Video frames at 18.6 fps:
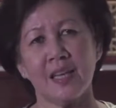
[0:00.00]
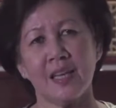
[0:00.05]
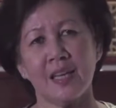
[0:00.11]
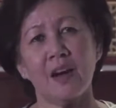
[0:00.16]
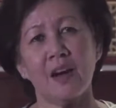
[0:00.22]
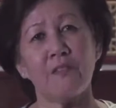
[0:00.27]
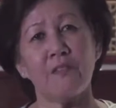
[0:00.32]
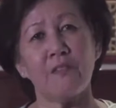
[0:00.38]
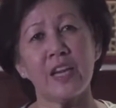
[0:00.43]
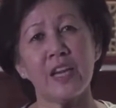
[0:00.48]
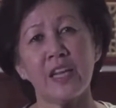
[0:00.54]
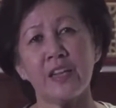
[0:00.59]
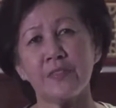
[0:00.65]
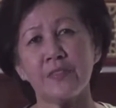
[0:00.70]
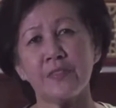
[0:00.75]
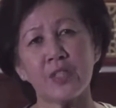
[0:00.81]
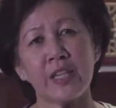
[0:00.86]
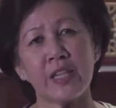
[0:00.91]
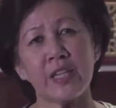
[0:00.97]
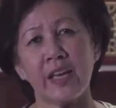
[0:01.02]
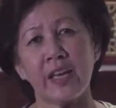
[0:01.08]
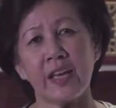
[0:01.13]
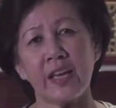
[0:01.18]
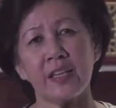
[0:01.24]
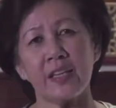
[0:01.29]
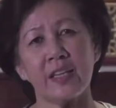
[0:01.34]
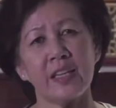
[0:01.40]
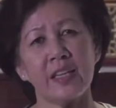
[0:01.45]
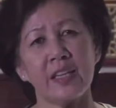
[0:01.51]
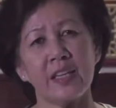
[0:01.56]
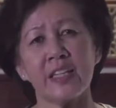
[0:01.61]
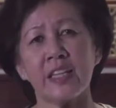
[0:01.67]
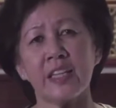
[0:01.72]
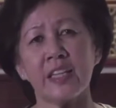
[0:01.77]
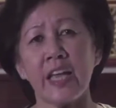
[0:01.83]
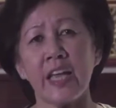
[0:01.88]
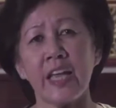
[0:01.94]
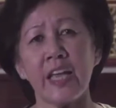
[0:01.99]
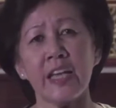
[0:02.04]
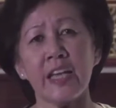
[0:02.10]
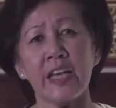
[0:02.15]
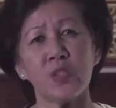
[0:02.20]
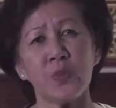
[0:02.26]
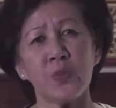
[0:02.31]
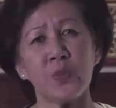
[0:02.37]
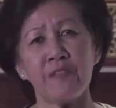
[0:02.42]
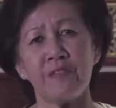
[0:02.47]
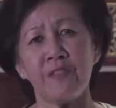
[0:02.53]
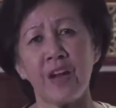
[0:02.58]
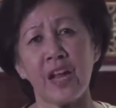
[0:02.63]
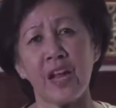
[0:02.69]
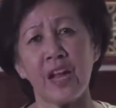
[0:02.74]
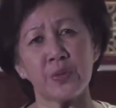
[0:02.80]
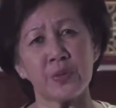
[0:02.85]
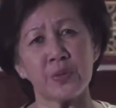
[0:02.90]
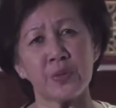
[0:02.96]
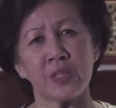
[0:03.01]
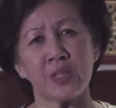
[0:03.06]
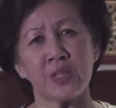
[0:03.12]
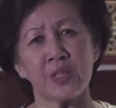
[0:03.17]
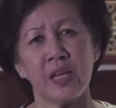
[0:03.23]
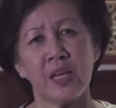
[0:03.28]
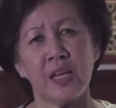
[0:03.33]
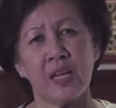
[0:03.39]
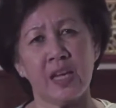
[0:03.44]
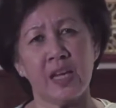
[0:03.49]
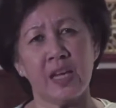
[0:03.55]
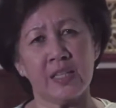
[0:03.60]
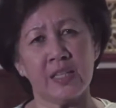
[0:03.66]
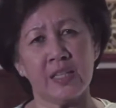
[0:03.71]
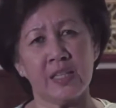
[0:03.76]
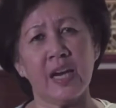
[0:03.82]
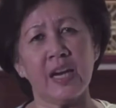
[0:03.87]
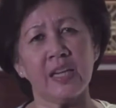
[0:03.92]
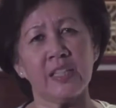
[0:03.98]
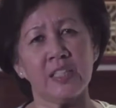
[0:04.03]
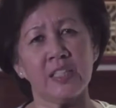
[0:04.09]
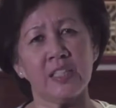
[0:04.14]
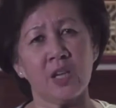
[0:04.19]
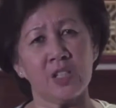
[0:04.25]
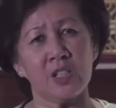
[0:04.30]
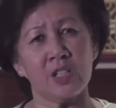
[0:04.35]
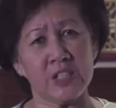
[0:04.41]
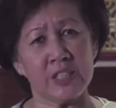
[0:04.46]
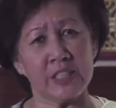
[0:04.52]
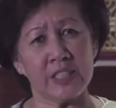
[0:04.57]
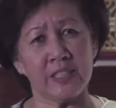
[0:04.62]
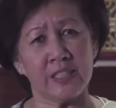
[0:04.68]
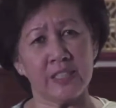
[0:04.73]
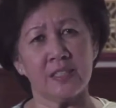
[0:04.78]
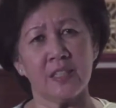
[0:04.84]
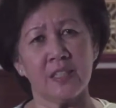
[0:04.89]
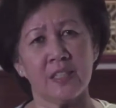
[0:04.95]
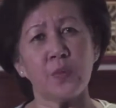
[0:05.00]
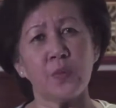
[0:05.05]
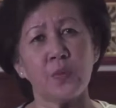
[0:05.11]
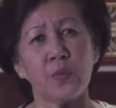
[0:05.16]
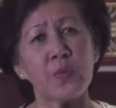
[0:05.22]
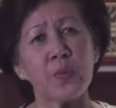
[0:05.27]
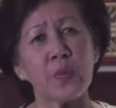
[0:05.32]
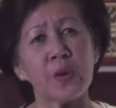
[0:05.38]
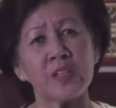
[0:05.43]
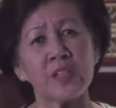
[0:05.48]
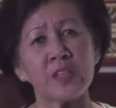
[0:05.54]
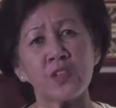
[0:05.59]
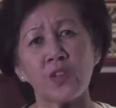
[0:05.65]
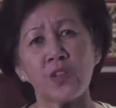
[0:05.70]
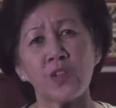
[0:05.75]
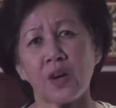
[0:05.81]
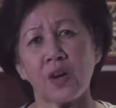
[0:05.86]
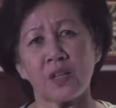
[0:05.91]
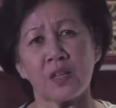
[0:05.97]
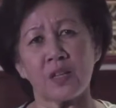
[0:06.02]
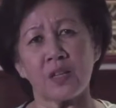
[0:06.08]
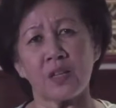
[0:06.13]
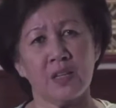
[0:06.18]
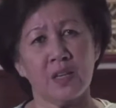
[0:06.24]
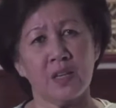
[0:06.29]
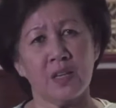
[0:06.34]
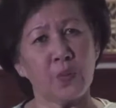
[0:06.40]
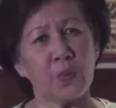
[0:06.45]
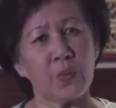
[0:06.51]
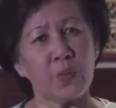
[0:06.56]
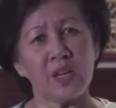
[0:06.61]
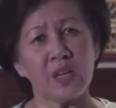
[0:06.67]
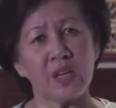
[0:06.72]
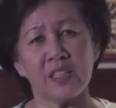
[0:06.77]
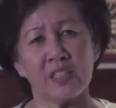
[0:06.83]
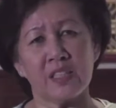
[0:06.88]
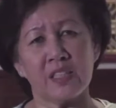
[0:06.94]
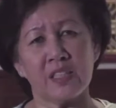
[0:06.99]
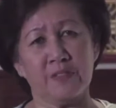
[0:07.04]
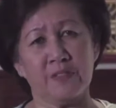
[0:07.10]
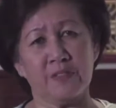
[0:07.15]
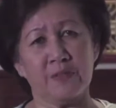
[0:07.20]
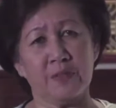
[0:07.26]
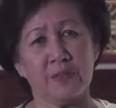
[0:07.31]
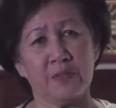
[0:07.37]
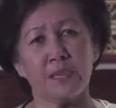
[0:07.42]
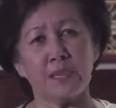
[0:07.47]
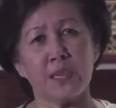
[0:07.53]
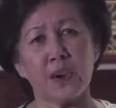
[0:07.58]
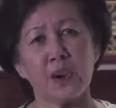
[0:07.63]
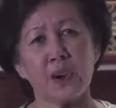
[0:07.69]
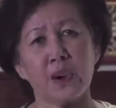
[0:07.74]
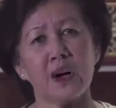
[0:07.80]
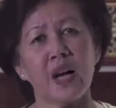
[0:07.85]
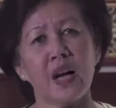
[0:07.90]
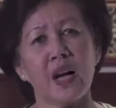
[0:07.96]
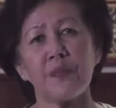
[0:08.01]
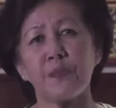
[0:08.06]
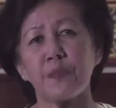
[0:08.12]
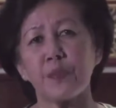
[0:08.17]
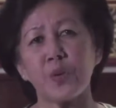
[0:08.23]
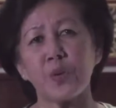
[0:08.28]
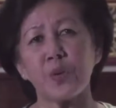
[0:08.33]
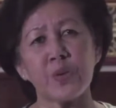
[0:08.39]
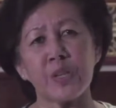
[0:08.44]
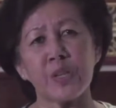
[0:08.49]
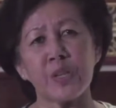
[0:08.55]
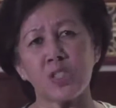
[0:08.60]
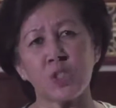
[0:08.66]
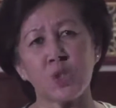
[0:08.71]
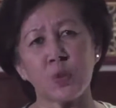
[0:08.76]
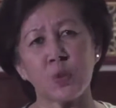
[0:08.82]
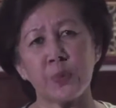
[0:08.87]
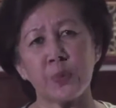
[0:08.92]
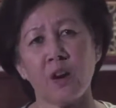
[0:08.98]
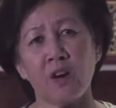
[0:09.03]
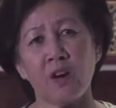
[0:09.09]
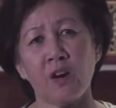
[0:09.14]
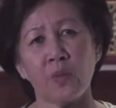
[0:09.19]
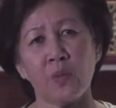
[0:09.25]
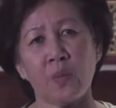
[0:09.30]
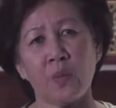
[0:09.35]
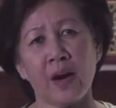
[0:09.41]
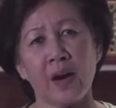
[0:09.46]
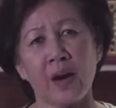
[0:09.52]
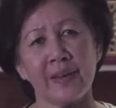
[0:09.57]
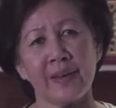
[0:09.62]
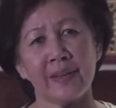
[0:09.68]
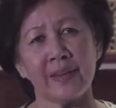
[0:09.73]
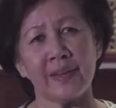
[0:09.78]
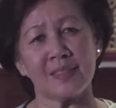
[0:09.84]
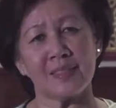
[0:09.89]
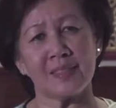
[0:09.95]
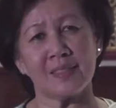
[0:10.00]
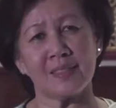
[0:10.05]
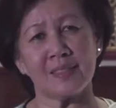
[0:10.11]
We live today in an age where values and ideologies we once thought were irreversible have proven to be otherwise.